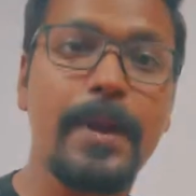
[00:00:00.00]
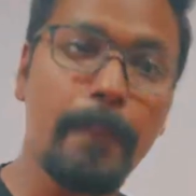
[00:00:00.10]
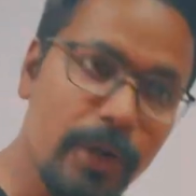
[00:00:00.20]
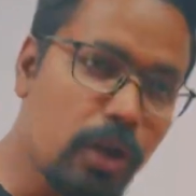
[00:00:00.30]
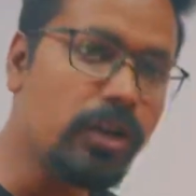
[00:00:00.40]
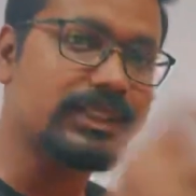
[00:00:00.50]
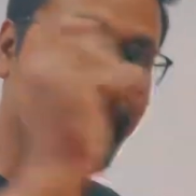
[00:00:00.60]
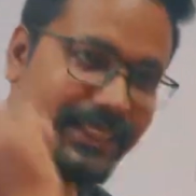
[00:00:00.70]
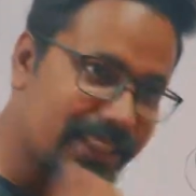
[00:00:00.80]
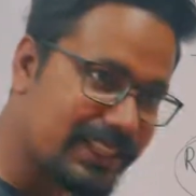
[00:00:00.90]
Because
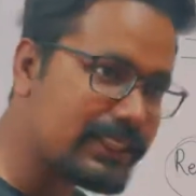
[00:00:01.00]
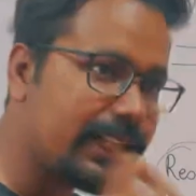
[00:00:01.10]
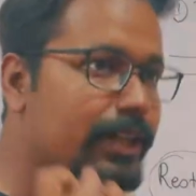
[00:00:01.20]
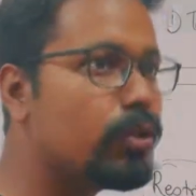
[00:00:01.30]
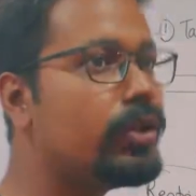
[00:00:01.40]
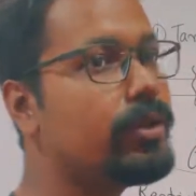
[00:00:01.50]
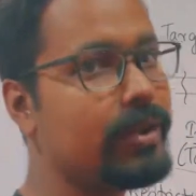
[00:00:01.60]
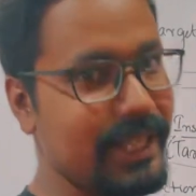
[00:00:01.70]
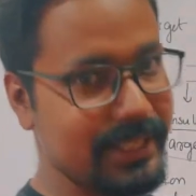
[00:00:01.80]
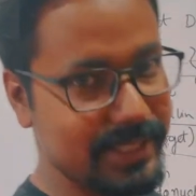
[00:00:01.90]
restriction
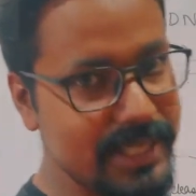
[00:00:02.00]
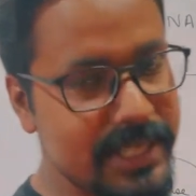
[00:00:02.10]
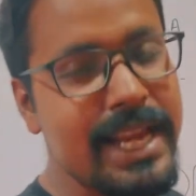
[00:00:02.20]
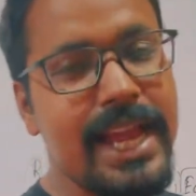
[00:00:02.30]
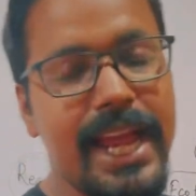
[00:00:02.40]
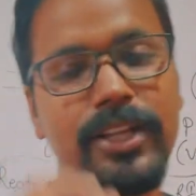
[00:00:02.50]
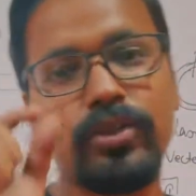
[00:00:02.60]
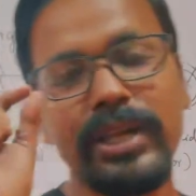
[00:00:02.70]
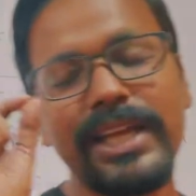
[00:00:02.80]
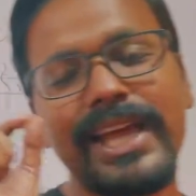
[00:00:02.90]
endonucleases
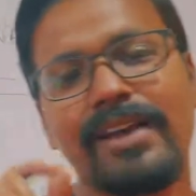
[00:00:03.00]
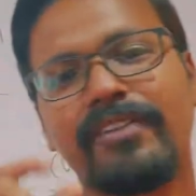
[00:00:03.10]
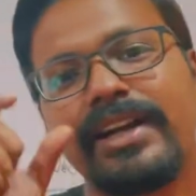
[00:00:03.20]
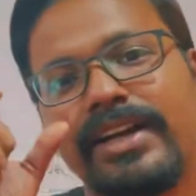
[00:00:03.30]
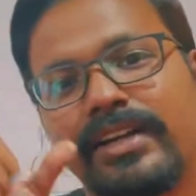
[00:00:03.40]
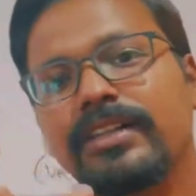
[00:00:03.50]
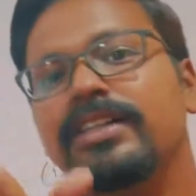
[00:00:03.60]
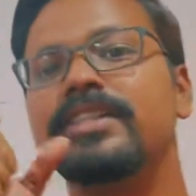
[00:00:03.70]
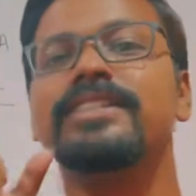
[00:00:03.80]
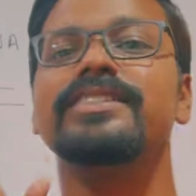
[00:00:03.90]
actually have a
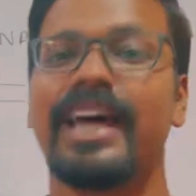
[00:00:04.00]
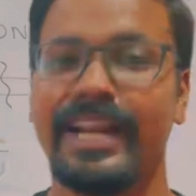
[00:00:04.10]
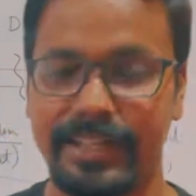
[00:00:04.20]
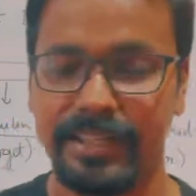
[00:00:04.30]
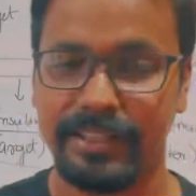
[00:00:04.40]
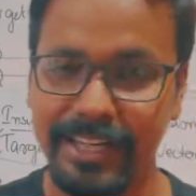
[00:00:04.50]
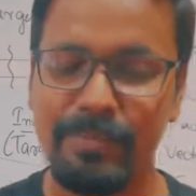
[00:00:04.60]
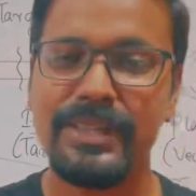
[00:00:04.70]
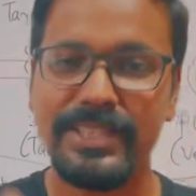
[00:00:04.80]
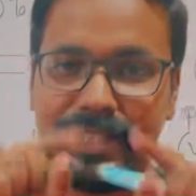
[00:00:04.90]
recognition site. That
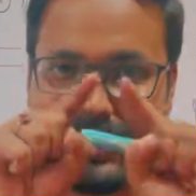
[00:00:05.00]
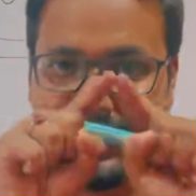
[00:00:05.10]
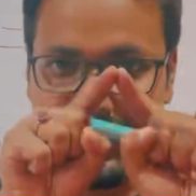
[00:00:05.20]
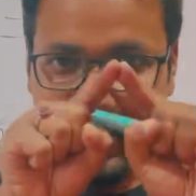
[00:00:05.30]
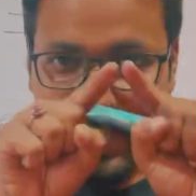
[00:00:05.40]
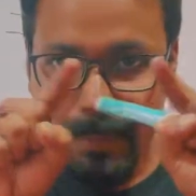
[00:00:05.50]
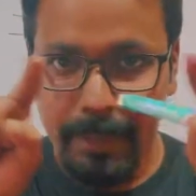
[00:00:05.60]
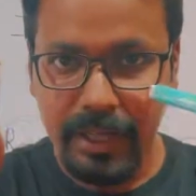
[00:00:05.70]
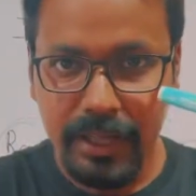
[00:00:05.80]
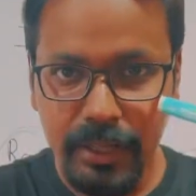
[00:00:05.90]
means they see a
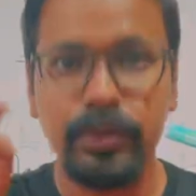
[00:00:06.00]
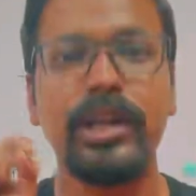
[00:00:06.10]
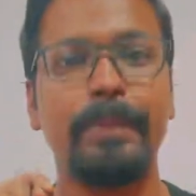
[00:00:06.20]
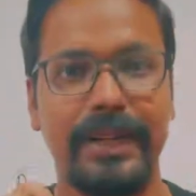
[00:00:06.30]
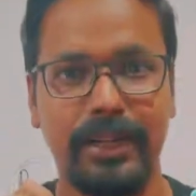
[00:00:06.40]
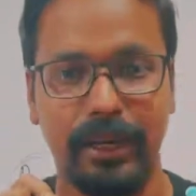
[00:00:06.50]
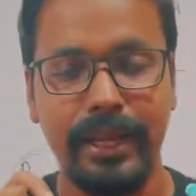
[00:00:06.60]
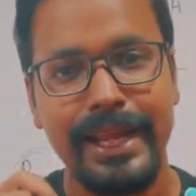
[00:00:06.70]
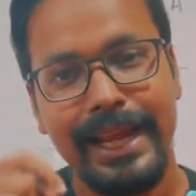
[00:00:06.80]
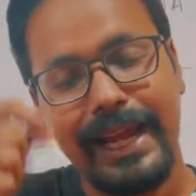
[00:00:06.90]
particular pattern
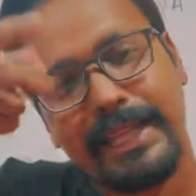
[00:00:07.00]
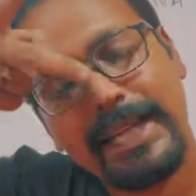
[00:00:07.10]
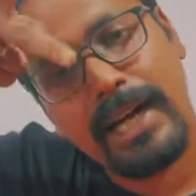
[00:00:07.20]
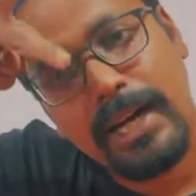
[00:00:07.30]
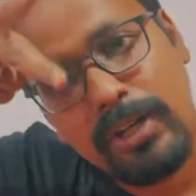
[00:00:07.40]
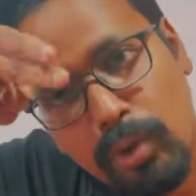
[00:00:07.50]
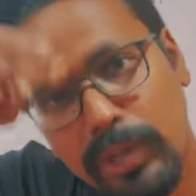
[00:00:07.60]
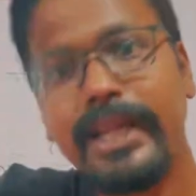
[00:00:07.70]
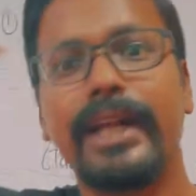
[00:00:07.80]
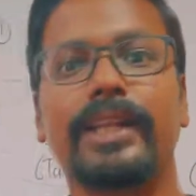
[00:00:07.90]
and they cut
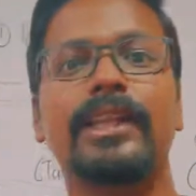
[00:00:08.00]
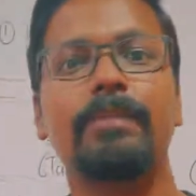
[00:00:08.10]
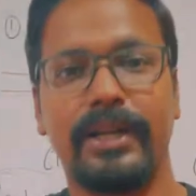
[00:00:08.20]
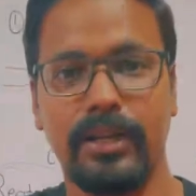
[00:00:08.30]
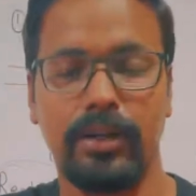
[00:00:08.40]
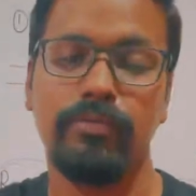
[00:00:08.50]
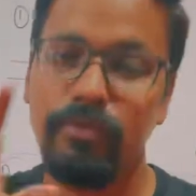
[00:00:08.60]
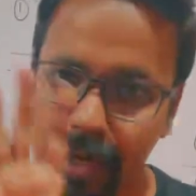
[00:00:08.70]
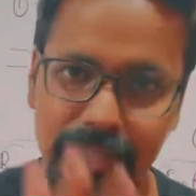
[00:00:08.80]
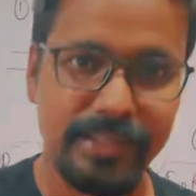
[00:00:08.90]
only at that pattern.
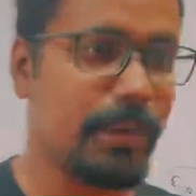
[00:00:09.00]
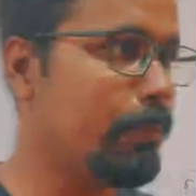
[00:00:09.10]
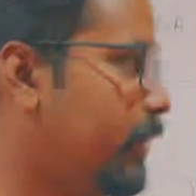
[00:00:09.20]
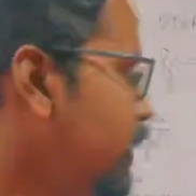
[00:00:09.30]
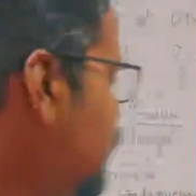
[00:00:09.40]
For example,